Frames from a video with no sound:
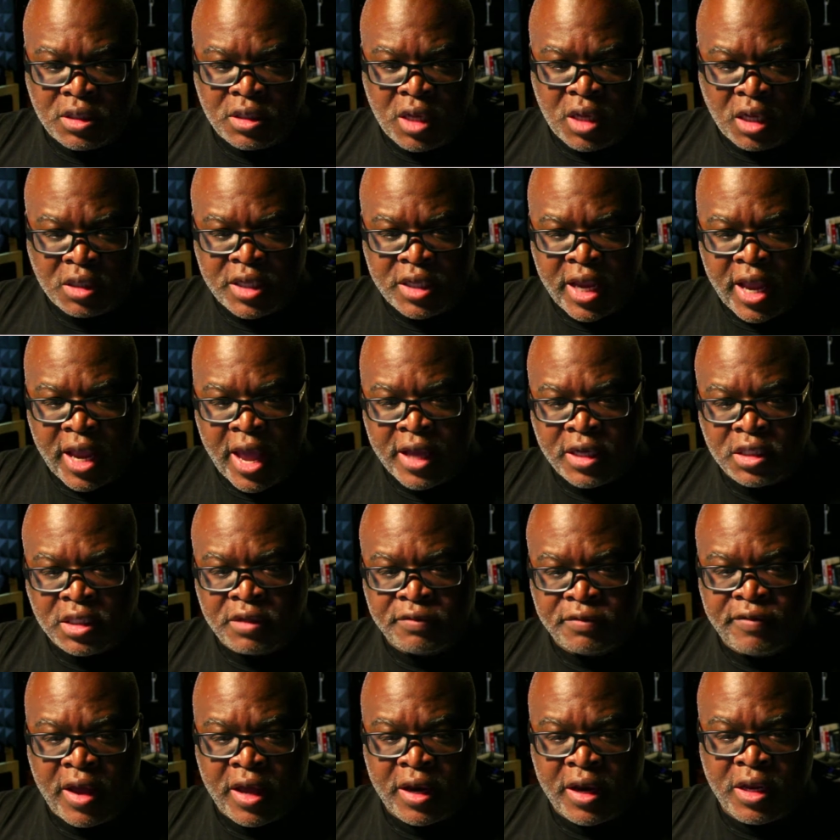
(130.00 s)
Dante and
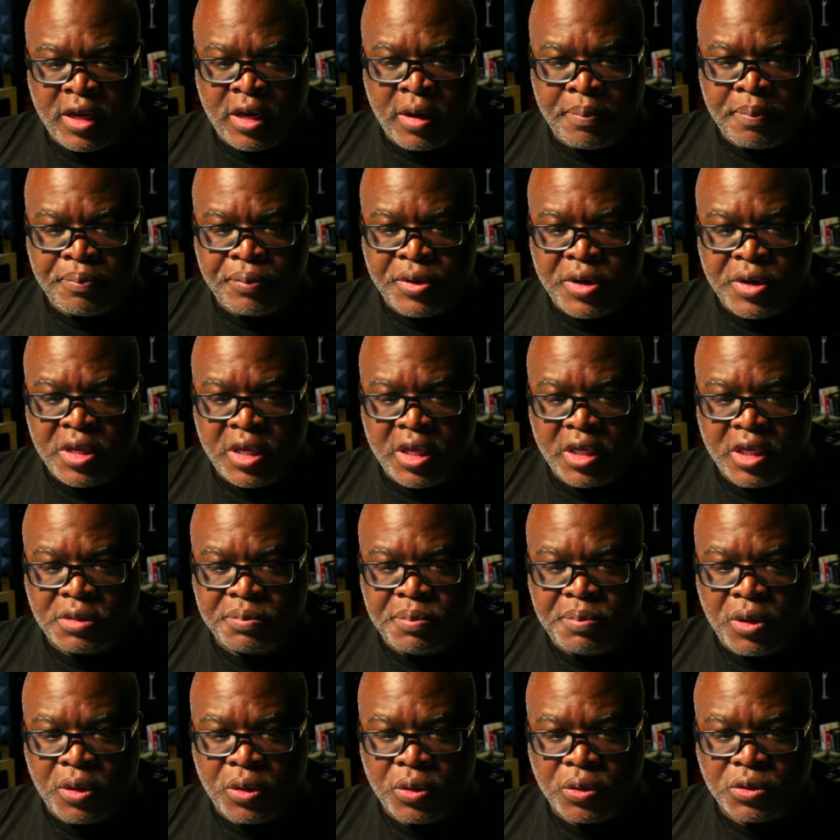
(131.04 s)
Savannah in a
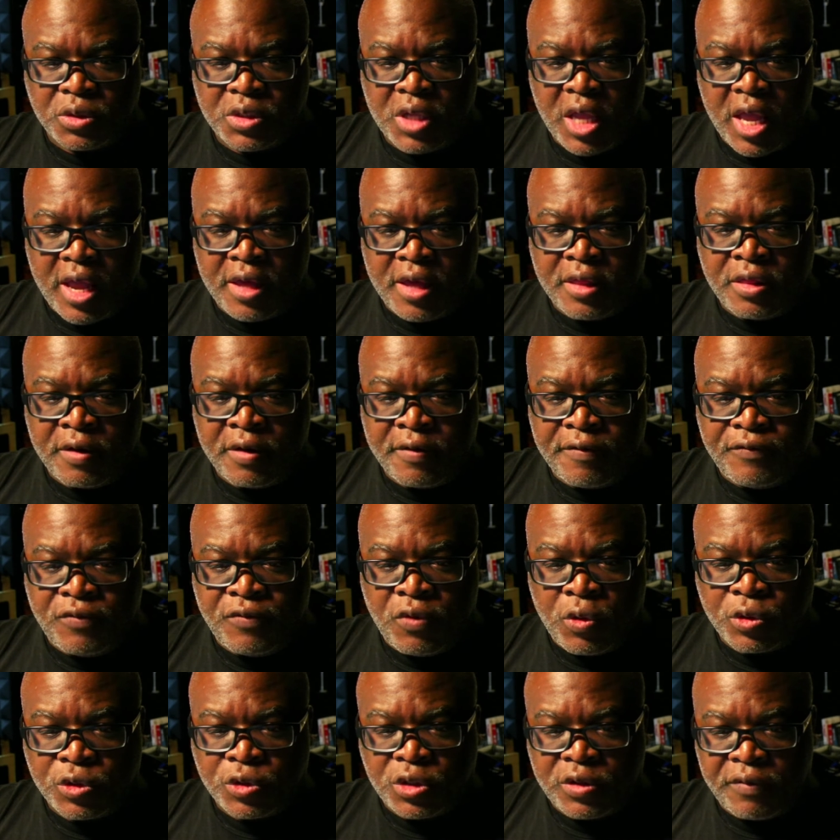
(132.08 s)
pre-kiss pose, they're
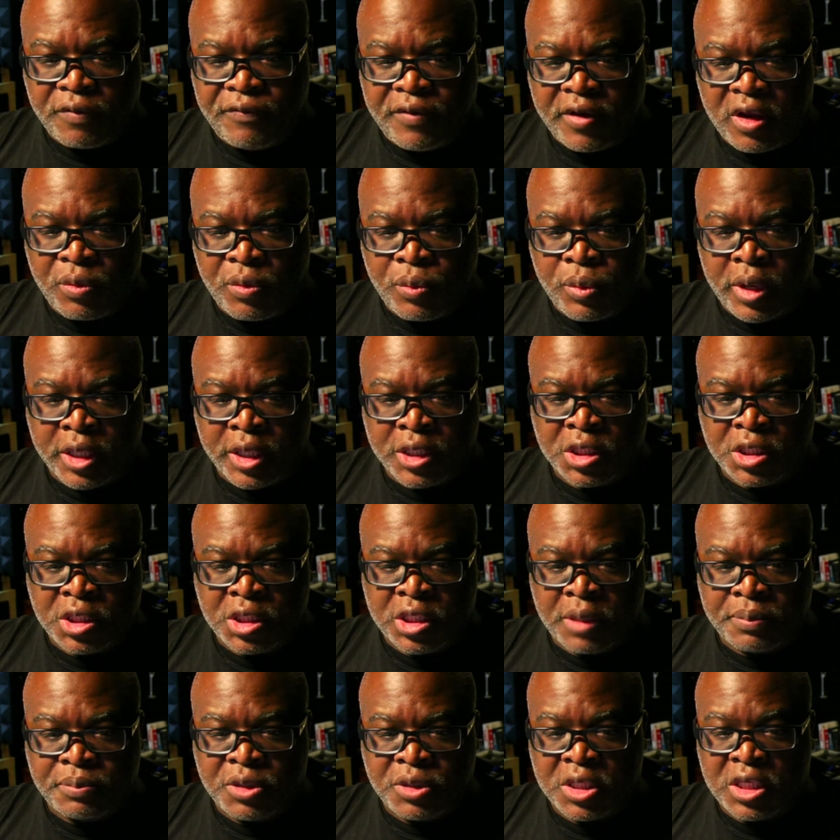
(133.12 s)
forced to fake a
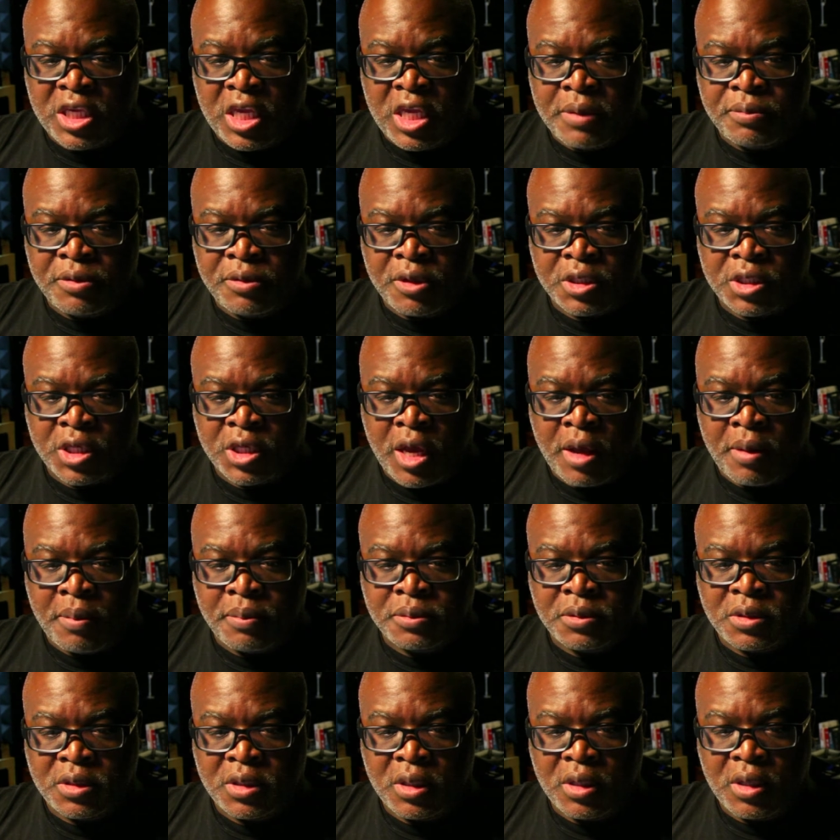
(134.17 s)
relationship to keep their
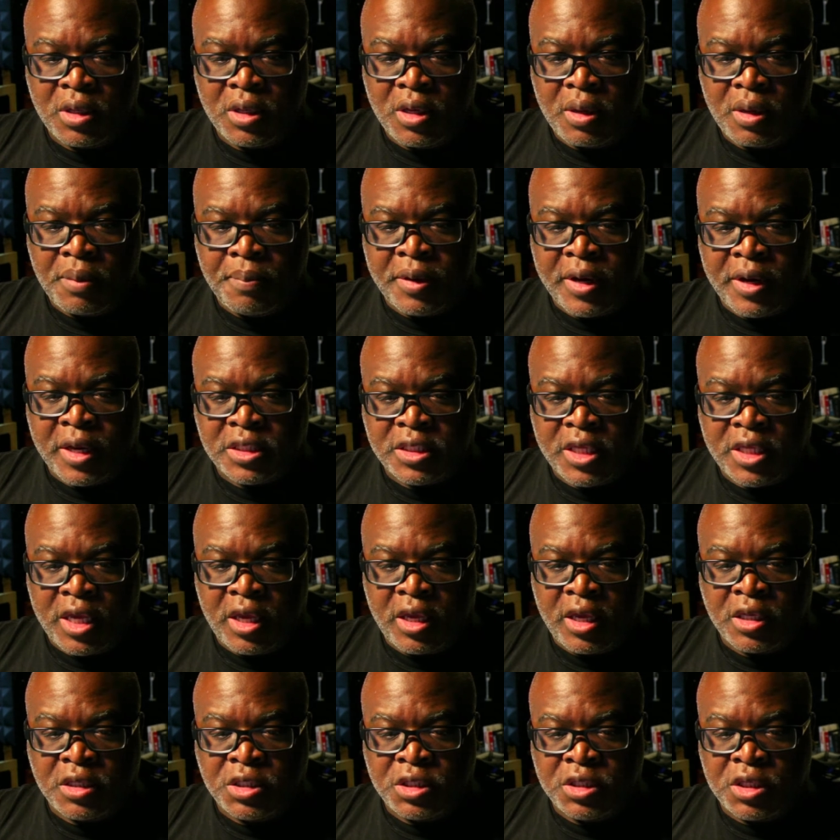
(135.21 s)
jobs. But as
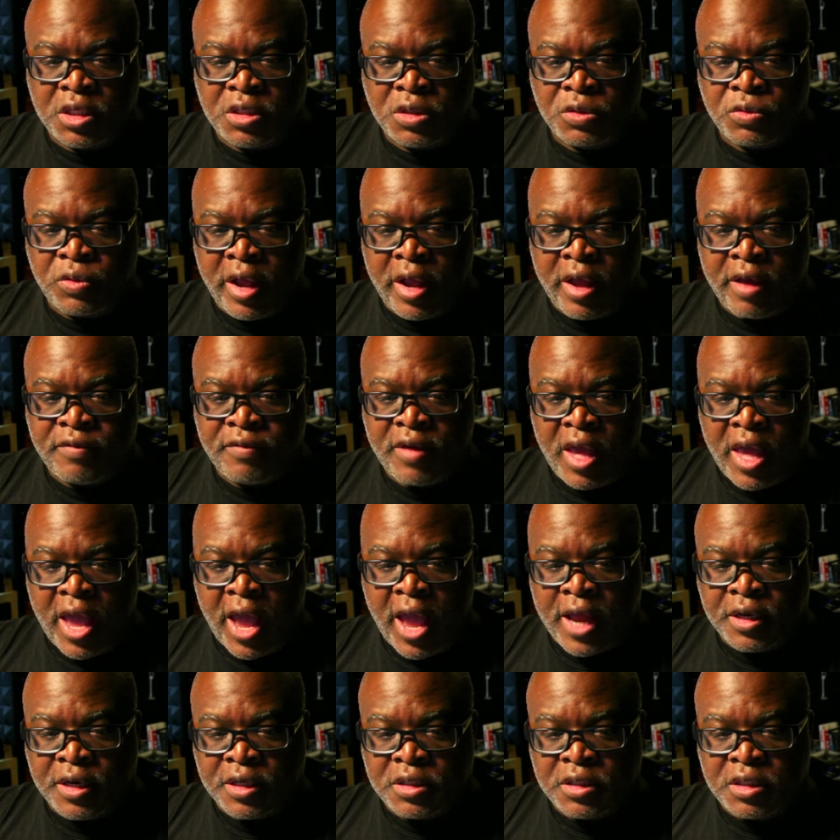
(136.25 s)
engines rev
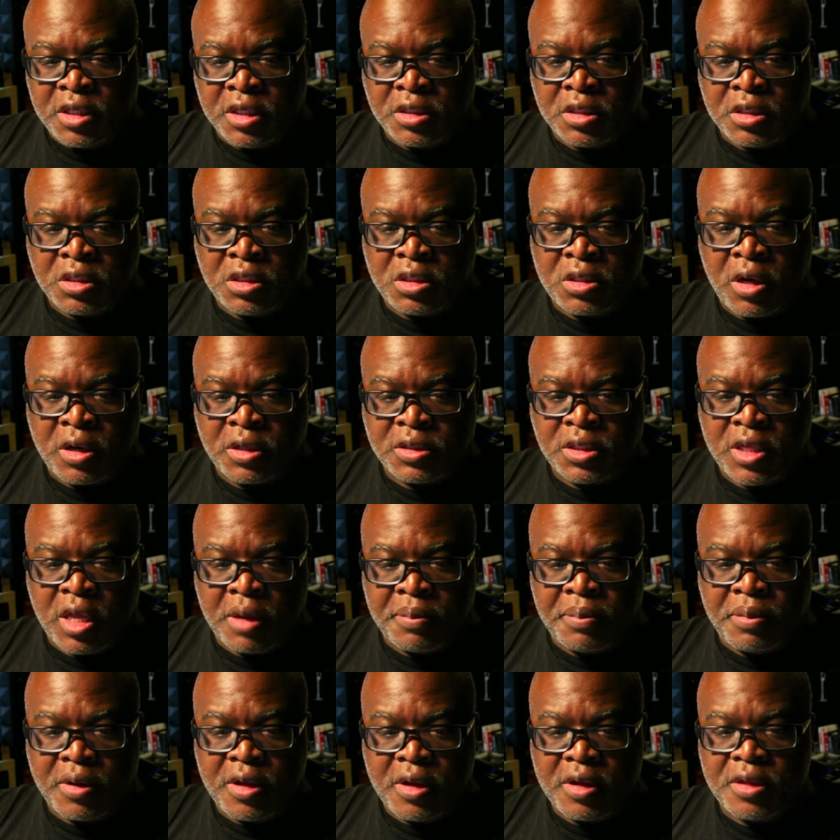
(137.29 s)
and the season starts
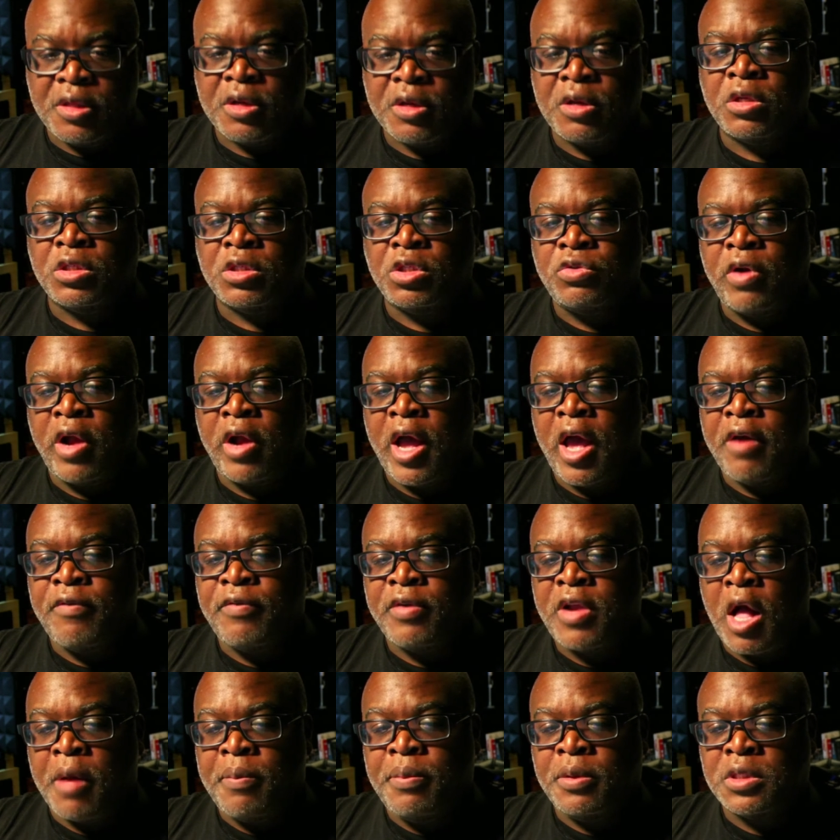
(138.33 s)
up, the
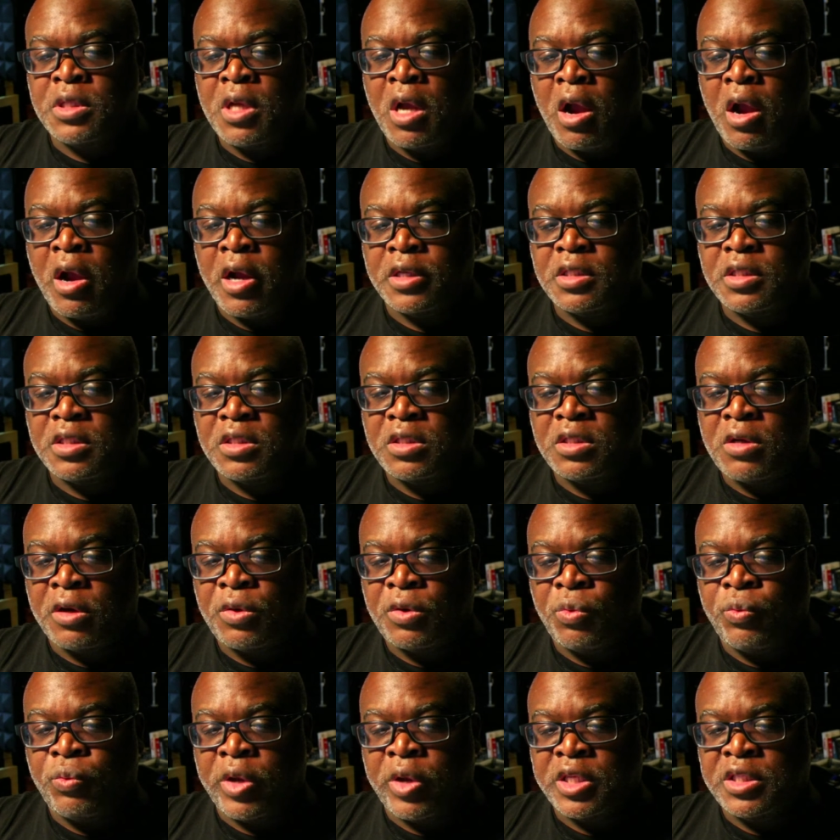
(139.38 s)
contrived couple's hearts
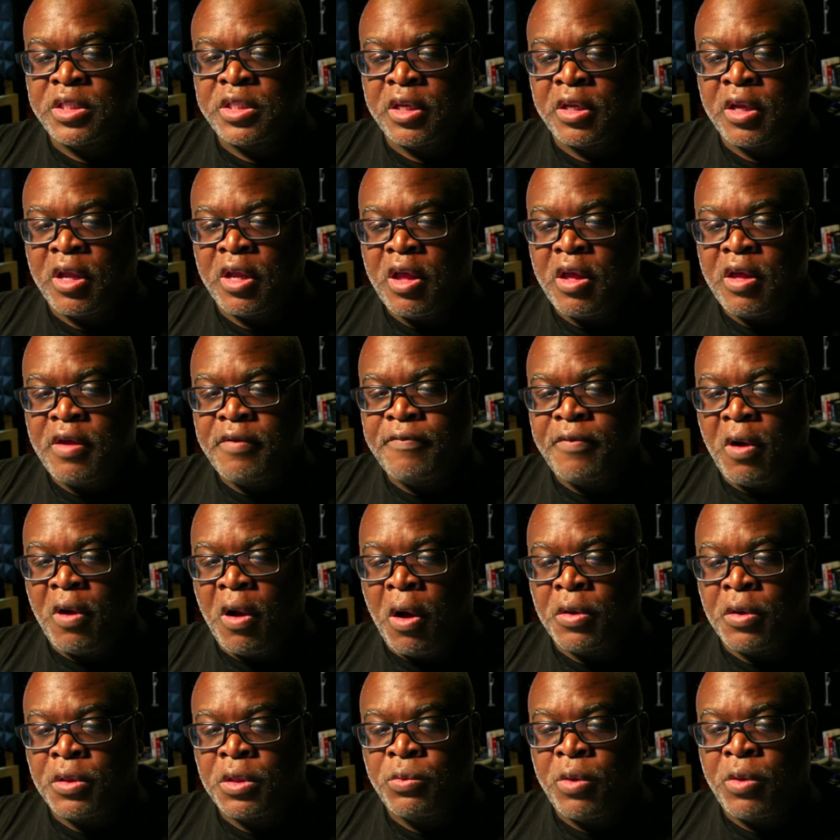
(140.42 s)
start racing for
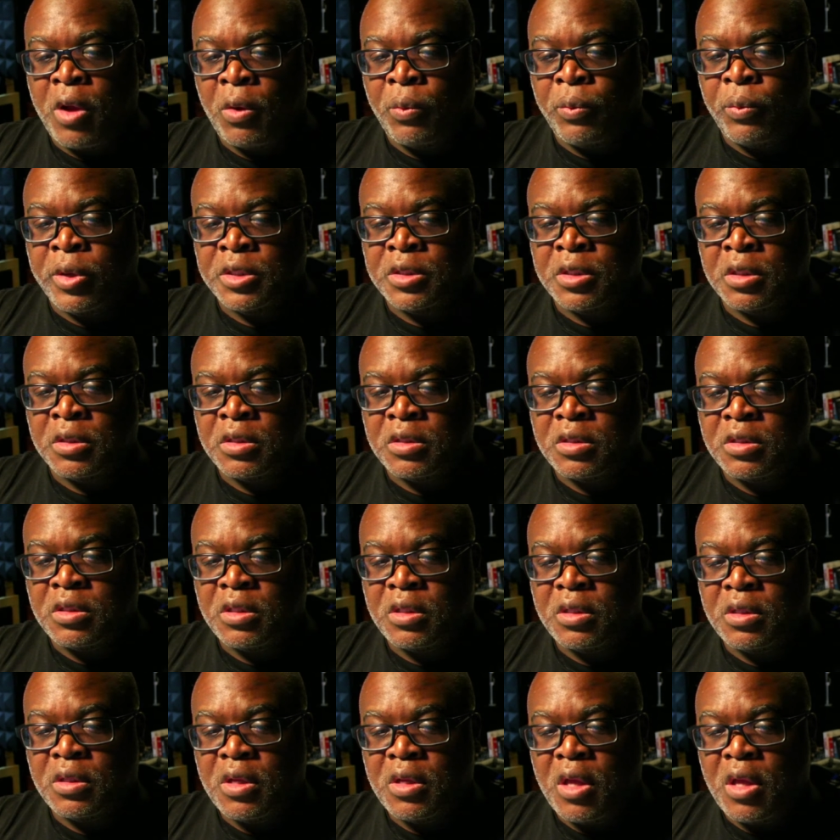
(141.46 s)
all the wrong reasons.